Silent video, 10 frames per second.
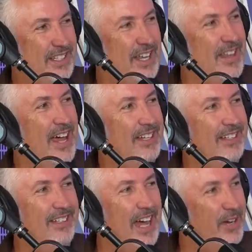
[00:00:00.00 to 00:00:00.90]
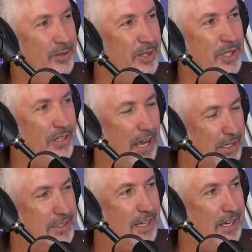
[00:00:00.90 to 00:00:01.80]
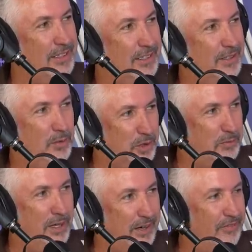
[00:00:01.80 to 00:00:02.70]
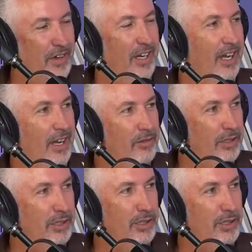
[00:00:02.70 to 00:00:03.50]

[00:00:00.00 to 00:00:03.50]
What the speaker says: Done that in an Irish accent, it would have been a funny Irish